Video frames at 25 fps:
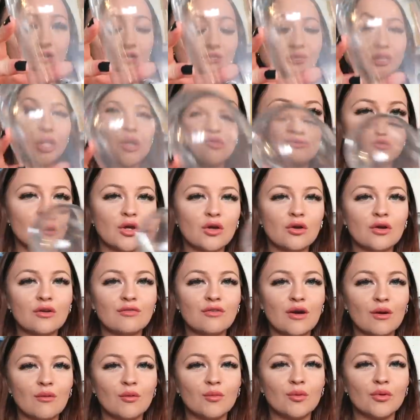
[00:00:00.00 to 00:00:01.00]
I don't know
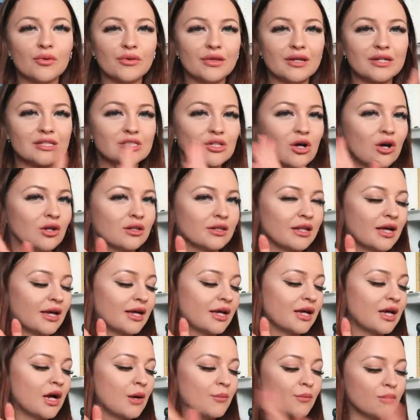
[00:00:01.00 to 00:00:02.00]
if I will put this on
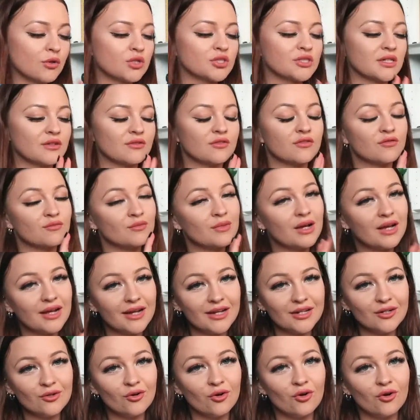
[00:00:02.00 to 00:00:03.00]
like a bookshelf of
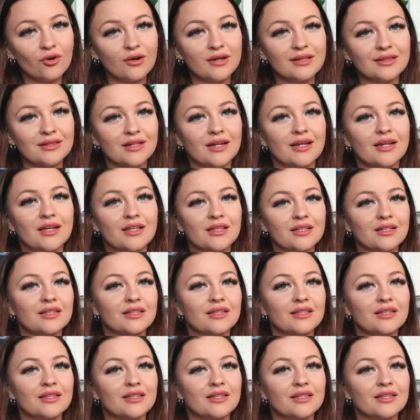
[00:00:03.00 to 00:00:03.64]
mine or in like